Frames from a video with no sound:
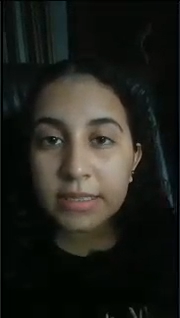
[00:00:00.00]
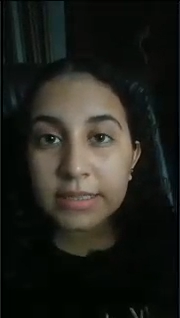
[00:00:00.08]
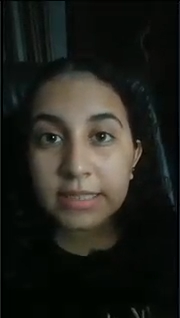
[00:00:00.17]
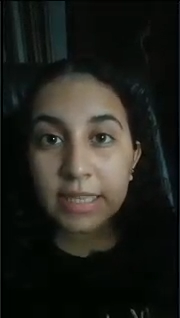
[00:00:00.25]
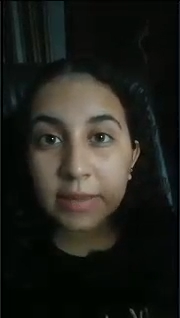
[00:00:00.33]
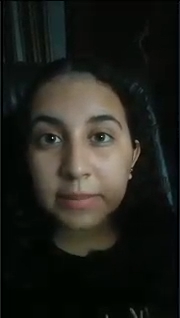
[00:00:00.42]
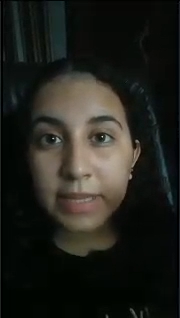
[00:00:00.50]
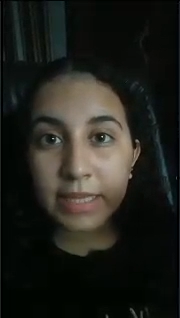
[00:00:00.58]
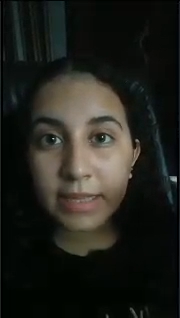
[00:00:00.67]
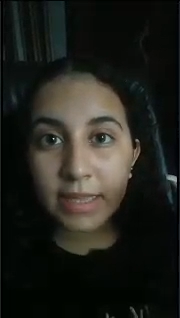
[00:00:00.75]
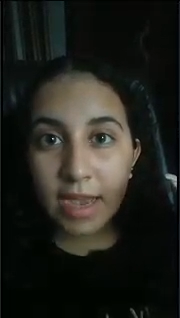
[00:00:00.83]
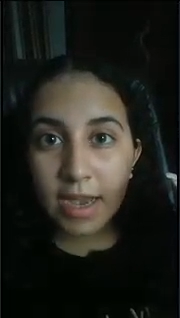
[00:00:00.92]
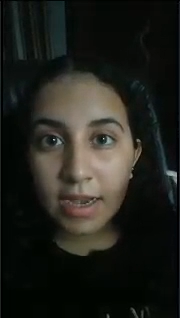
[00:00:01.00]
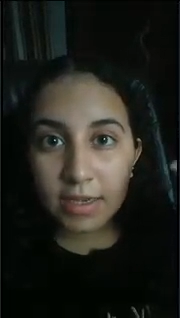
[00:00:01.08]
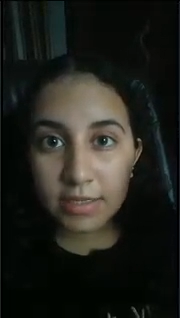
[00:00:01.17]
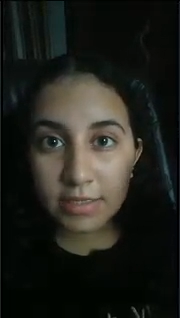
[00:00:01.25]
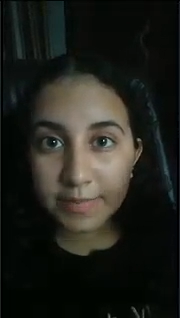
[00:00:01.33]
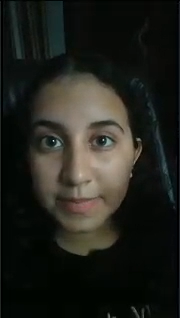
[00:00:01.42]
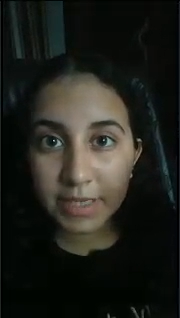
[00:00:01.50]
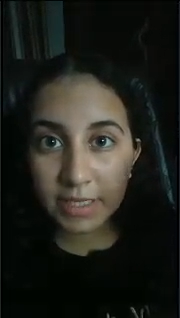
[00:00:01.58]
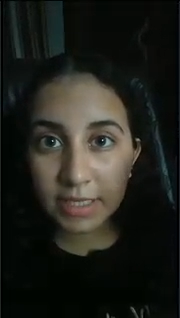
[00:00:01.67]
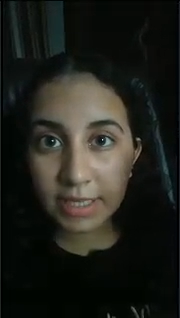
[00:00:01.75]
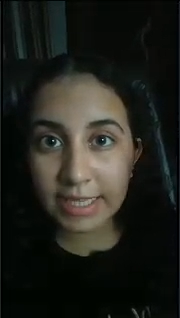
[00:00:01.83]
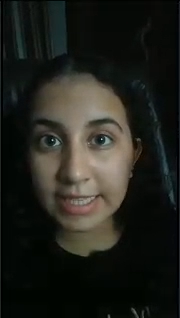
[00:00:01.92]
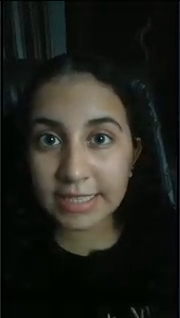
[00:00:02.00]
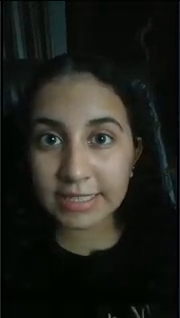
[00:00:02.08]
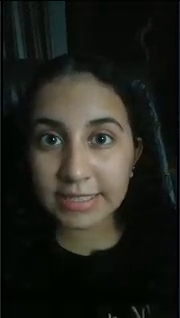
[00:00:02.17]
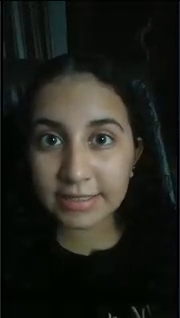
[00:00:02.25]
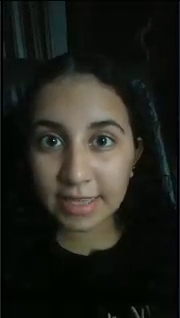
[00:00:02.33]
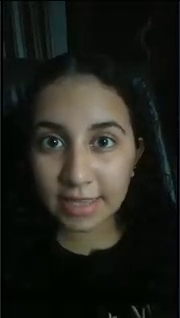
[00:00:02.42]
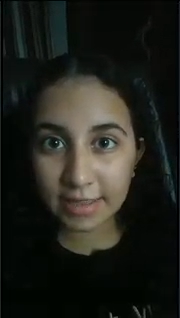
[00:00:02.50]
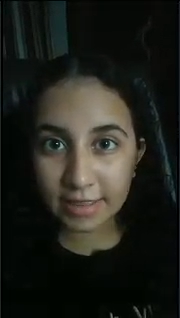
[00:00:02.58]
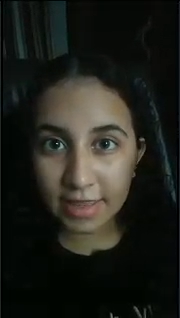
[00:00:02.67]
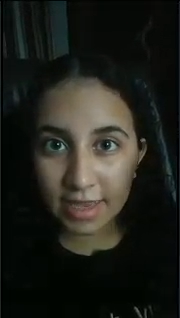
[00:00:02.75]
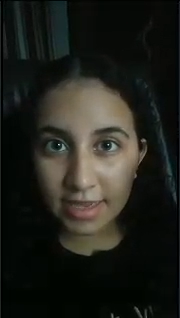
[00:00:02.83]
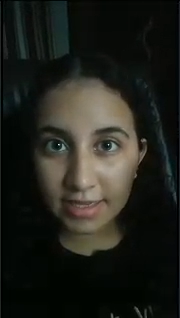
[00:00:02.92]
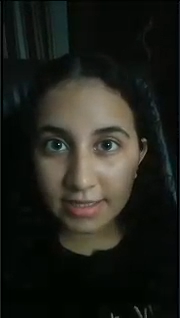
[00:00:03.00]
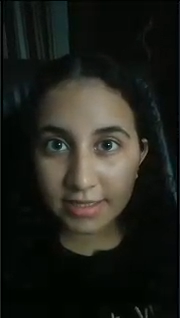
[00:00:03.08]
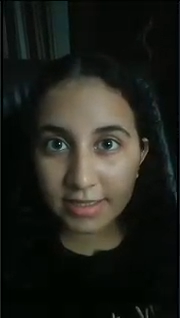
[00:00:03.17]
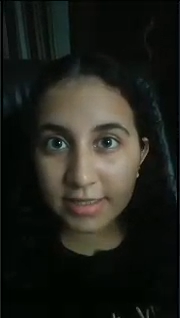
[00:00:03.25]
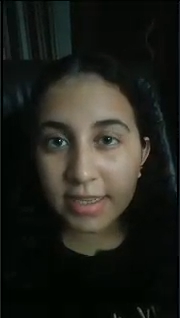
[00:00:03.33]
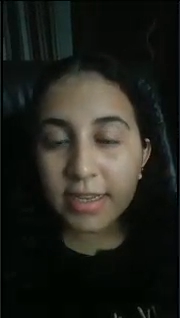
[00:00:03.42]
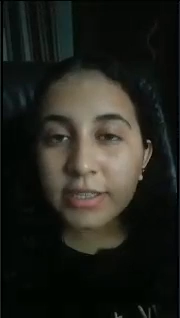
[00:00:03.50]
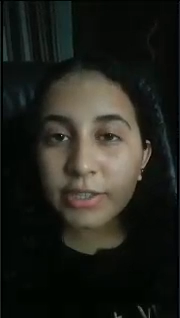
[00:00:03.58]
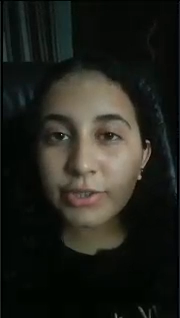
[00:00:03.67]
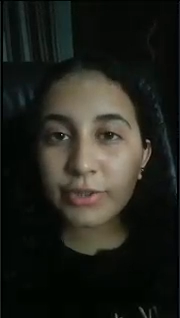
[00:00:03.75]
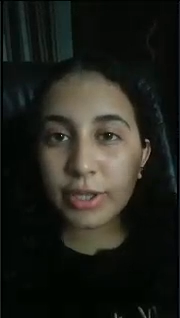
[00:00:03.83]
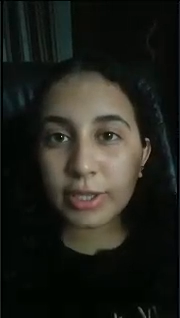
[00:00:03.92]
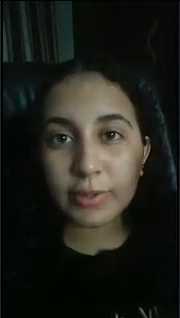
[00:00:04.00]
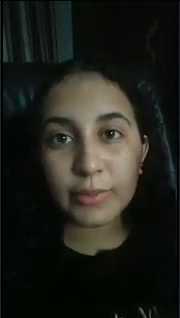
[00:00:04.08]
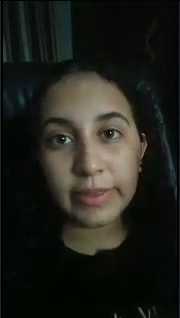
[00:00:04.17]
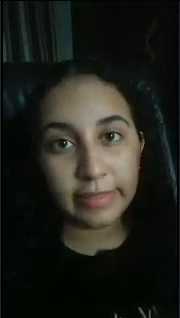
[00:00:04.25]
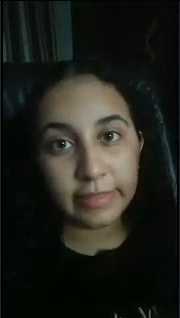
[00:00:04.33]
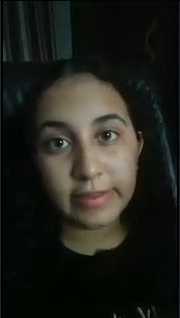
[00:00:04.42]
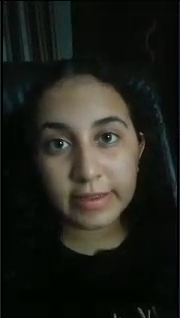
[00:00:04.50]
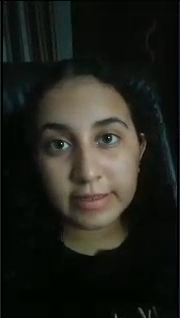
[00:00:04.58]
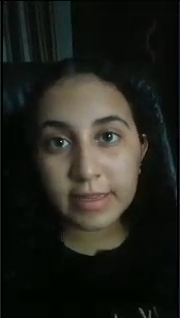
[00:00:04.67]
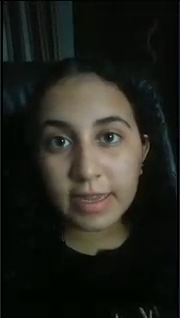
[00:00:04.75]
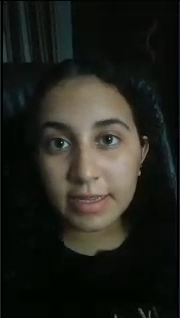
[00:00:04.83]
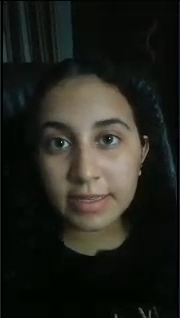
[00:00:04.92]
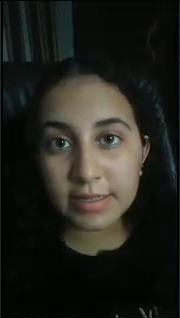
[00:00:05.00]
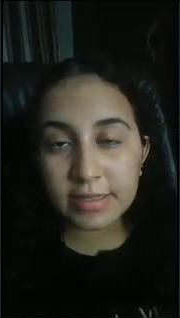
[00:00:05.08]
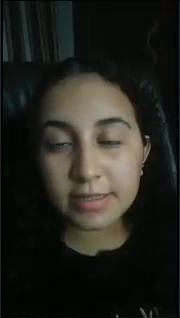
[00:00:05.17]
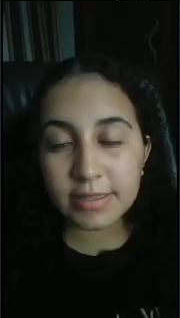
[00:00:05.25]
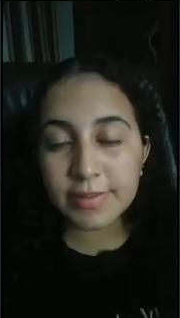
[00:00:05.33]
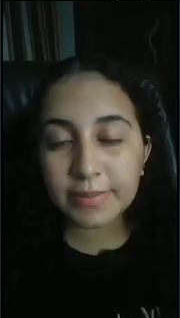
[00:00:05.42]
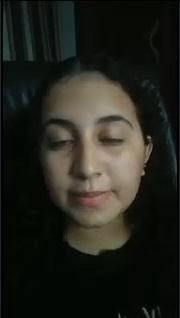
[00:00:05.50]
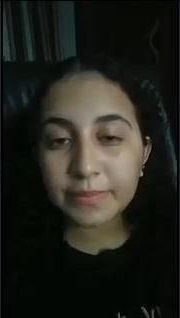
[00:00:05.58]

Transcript: they built a hospital in 10 days to deal with these cases.